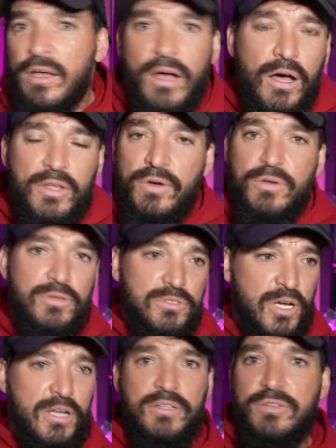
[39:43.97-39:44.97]
Oh, you're
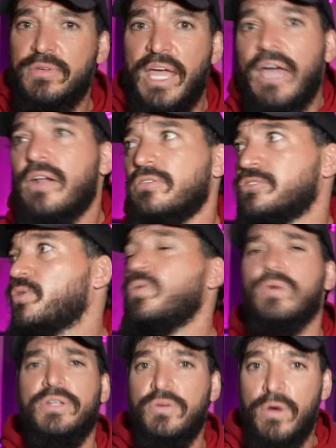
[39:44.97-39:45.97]
trying to do candles.
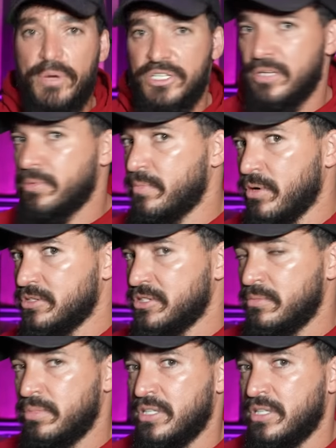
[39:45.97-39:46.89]
Cool. Do you want my shipping person?